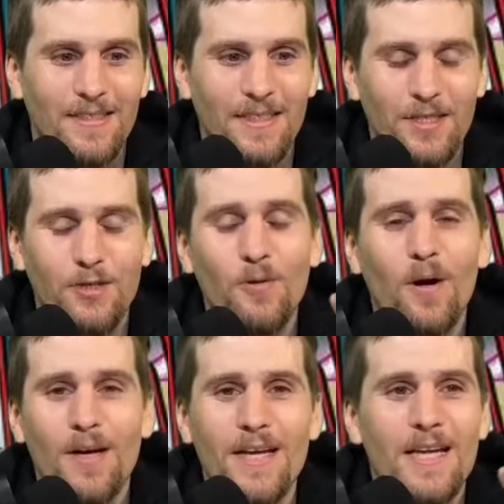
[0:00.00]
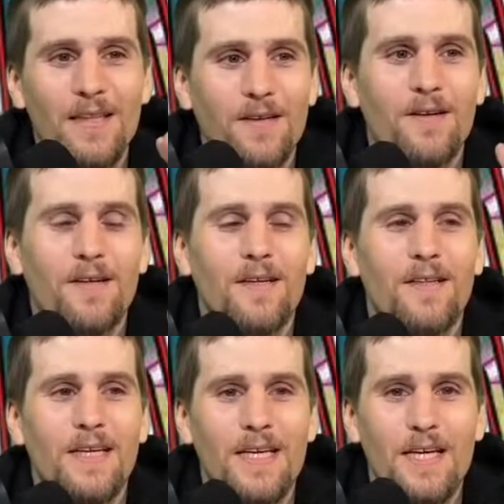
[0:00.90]
You are neither
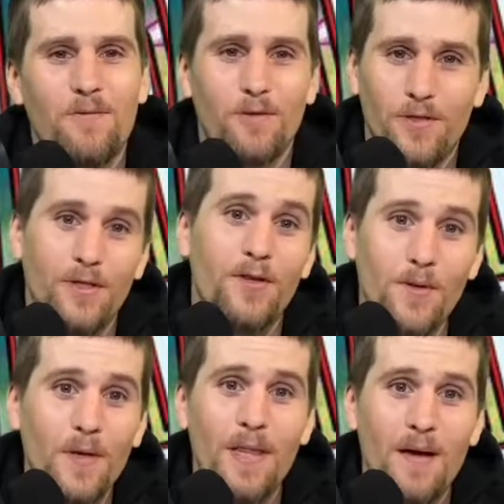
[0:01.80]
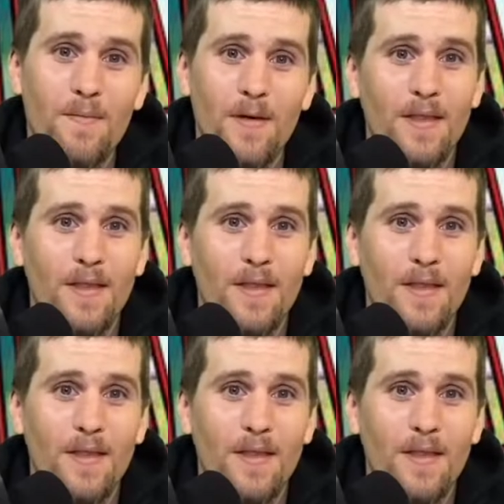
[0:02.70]
the equal to 2 of them